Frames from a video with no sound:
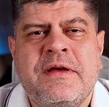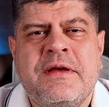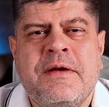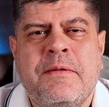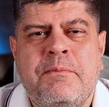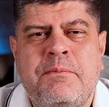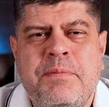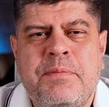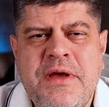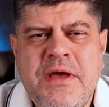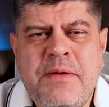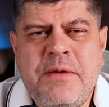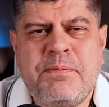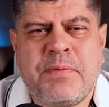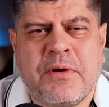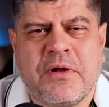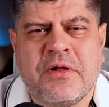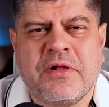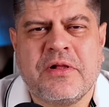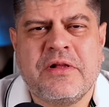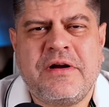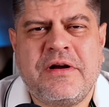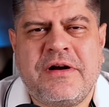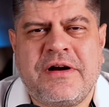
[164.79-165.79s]

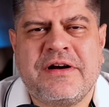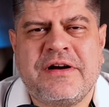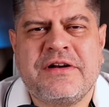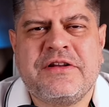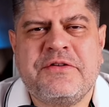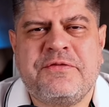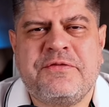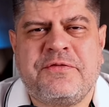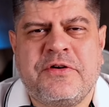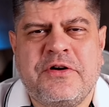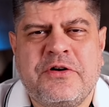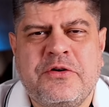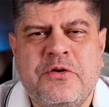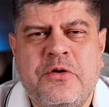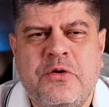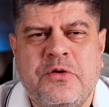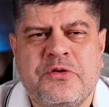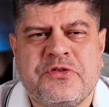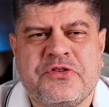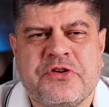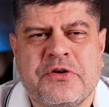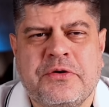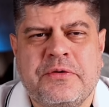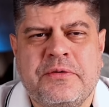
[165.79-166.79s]
people are different
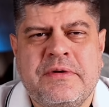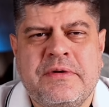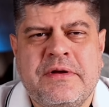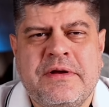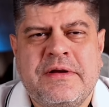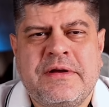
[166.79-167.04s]
also,